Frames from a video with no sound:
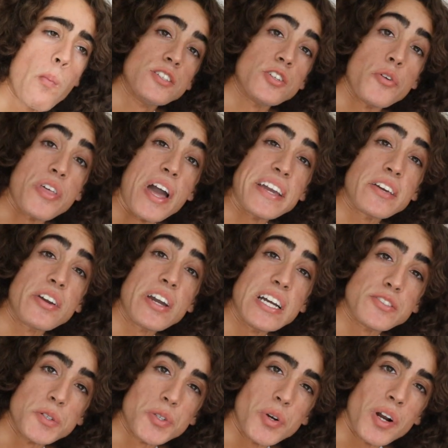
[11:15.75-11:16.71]
So thank you
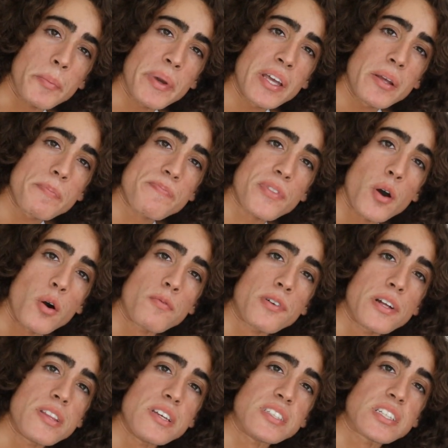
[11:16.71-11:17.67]
guys for joining me.
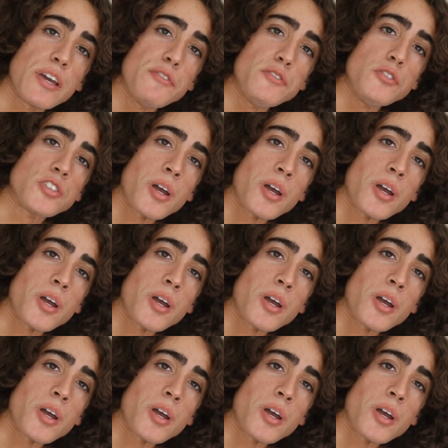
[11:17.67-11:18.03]
Hopefully this gives